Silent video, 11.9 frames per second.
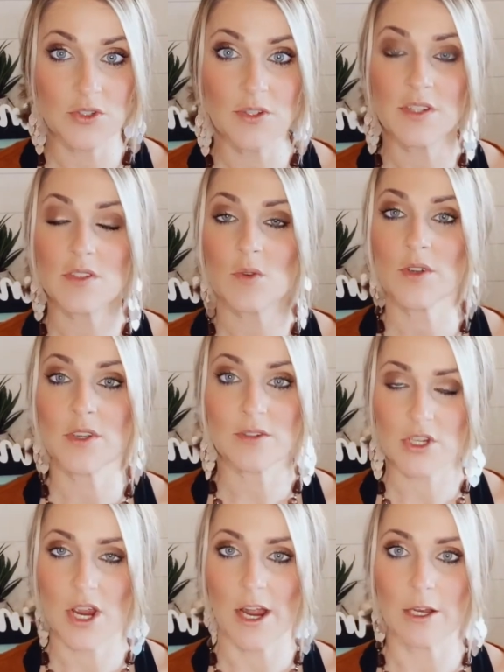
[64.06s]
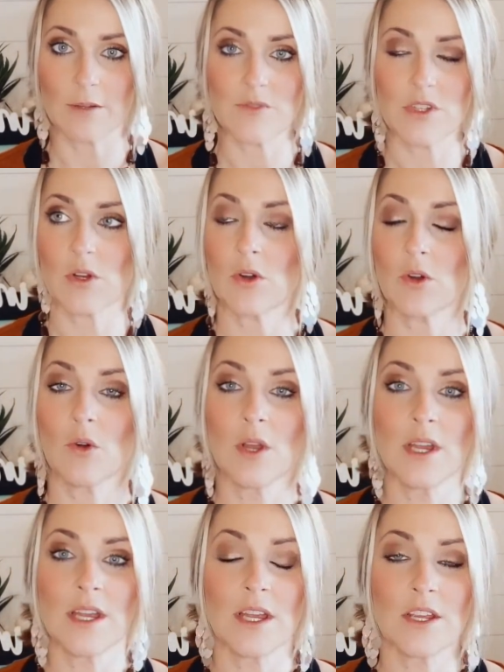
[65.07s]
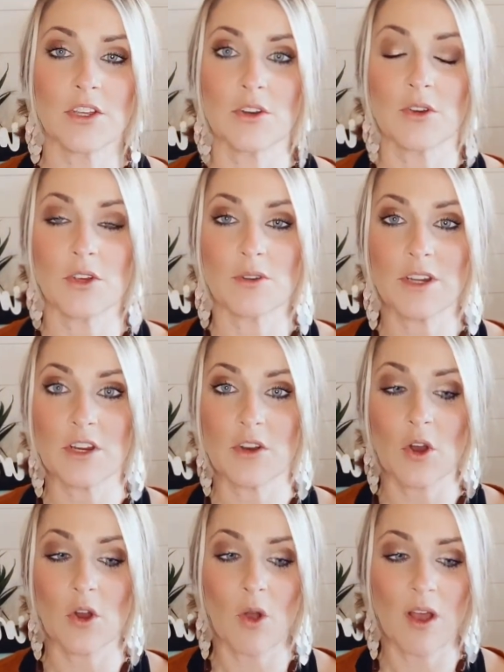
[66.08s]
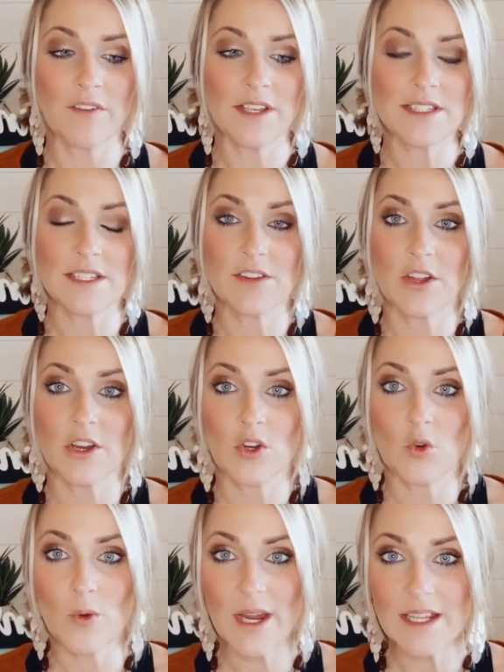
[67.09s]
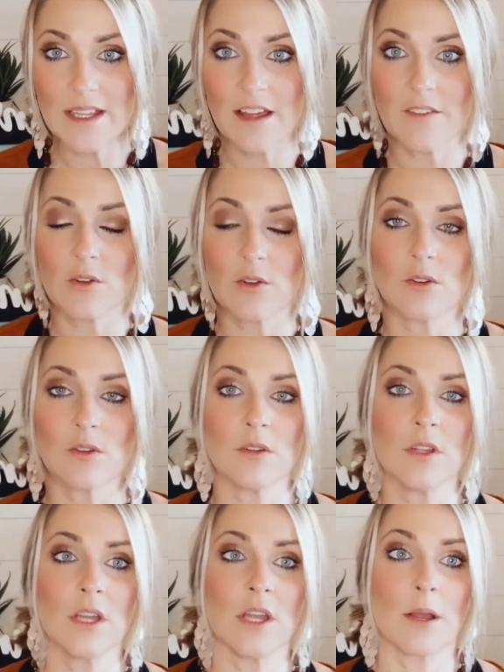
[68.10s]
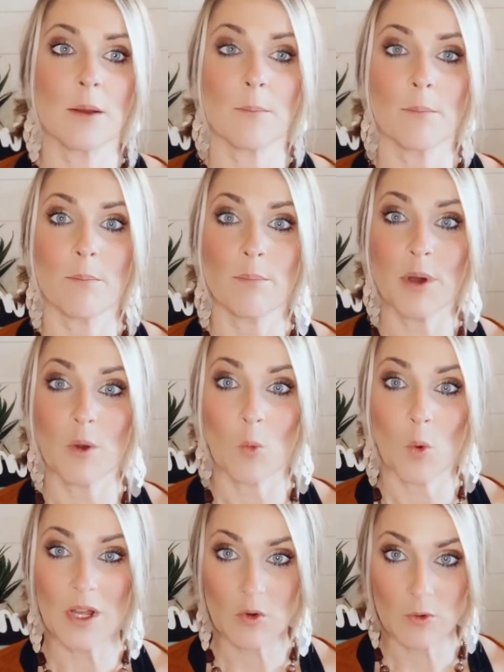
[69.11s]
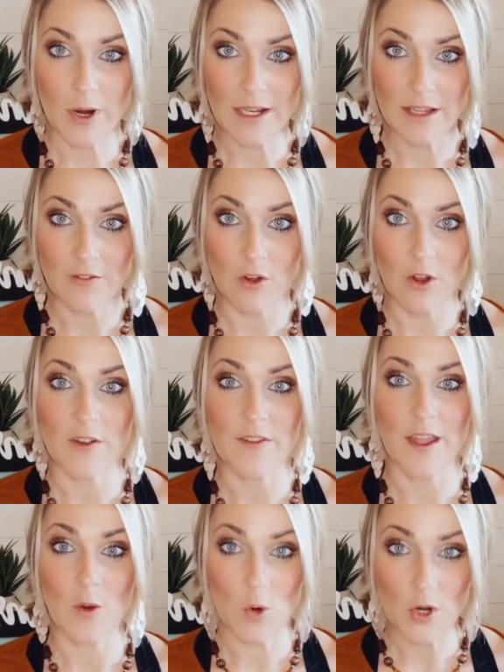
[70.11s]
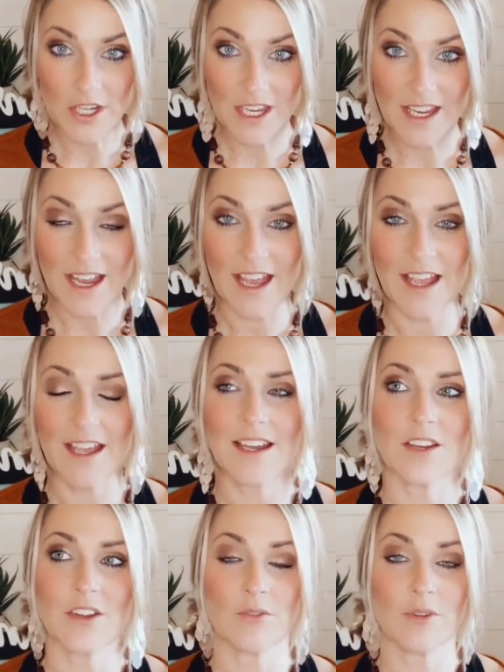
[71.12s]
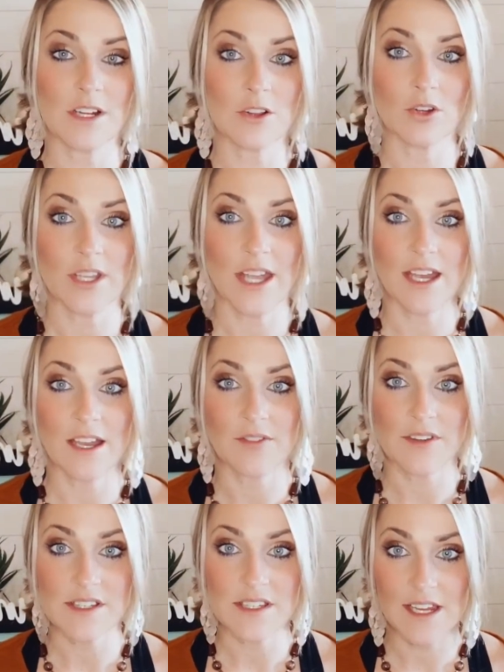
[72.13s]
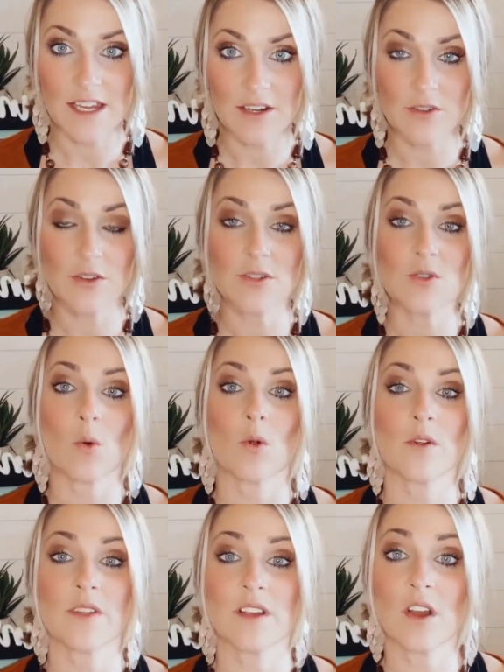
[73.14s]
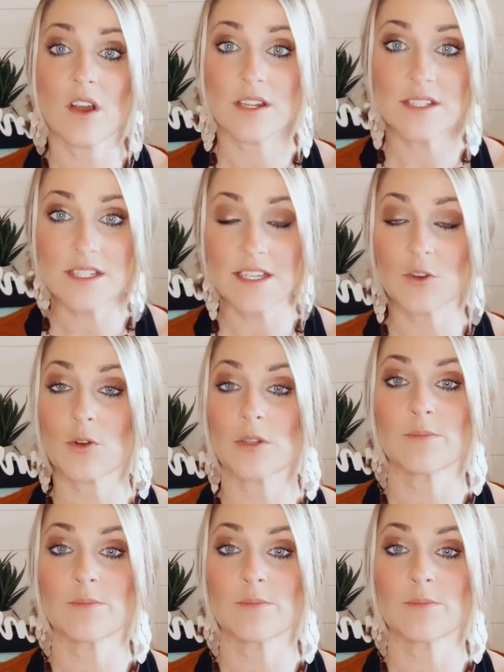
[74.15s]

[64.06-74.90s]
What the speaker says: students or your child. So, you need to know obviously their grade level, but what grade level are they working at? You need to look at the standards or the content